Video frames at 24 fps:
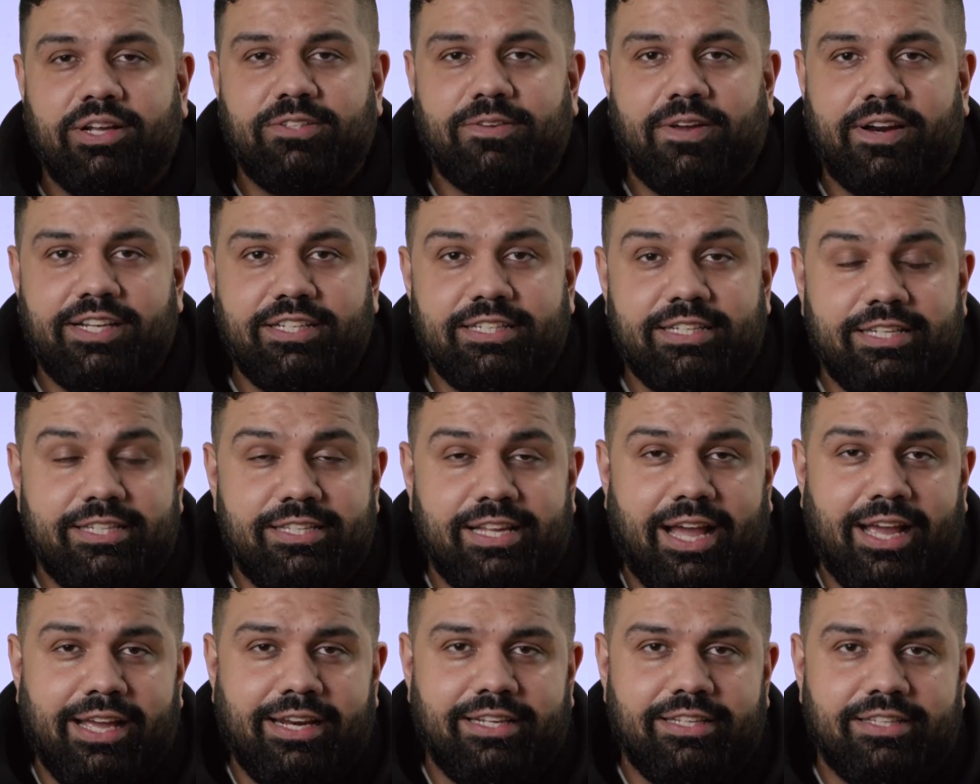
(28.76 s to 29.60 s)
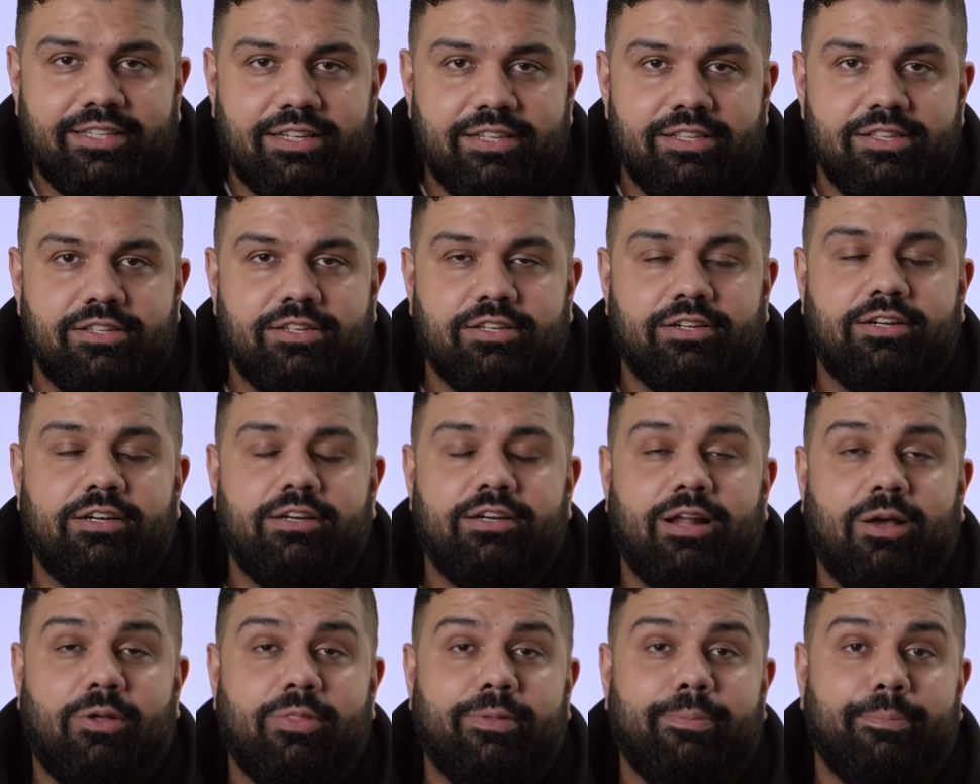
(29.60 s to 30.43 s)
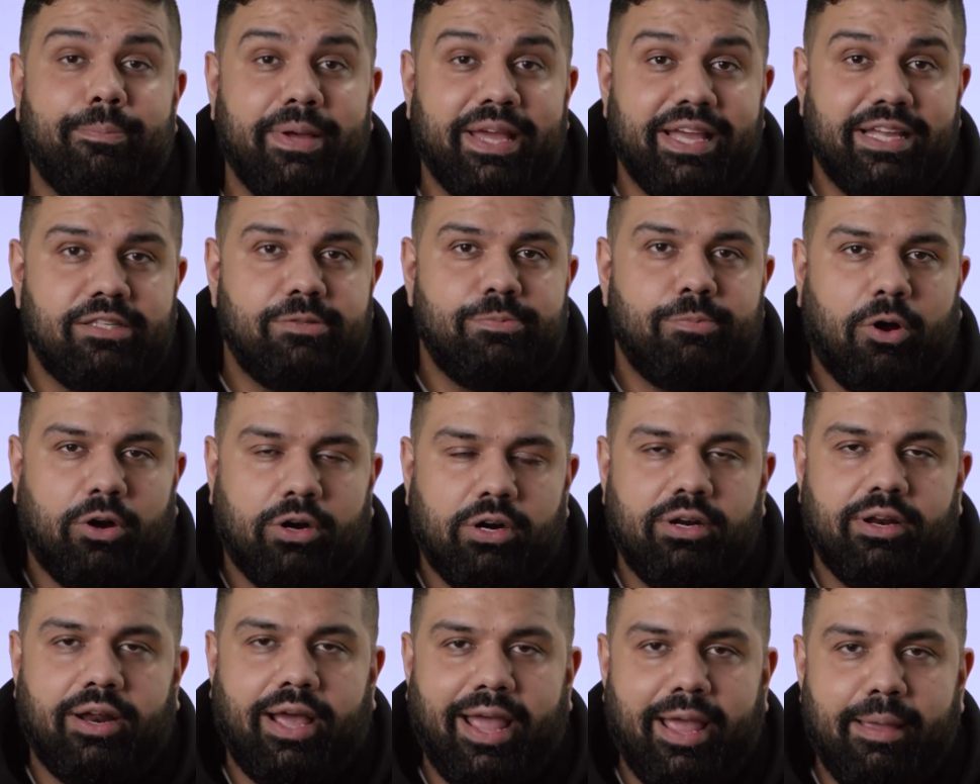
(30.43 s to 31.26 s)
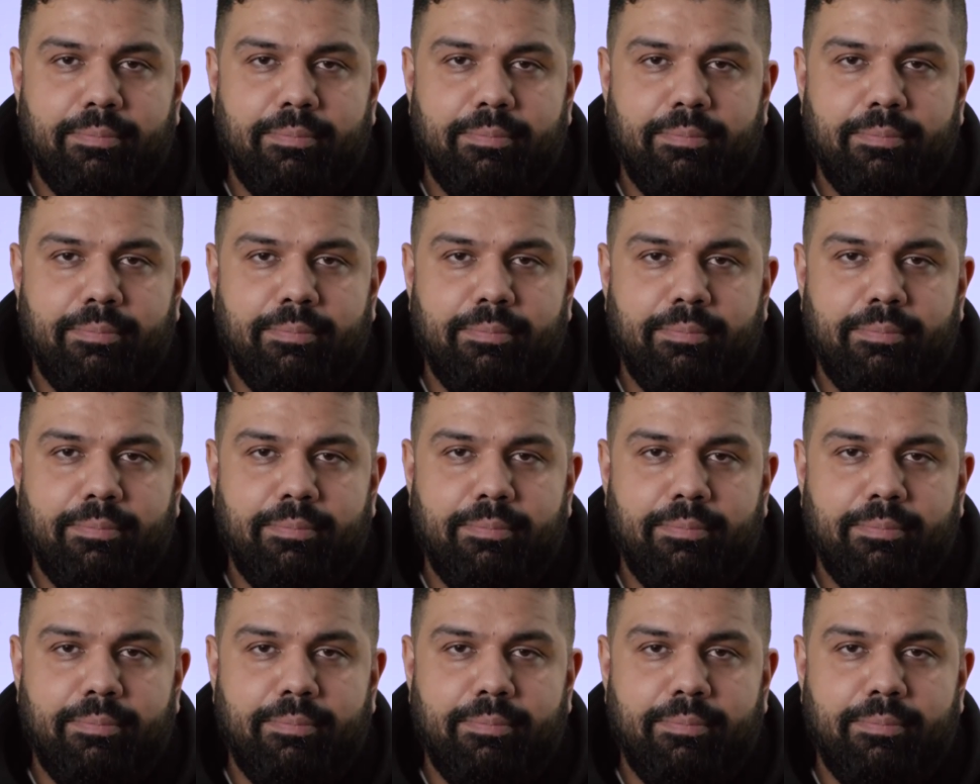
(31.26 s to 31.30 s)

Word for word: as far as design is concerned, now the base model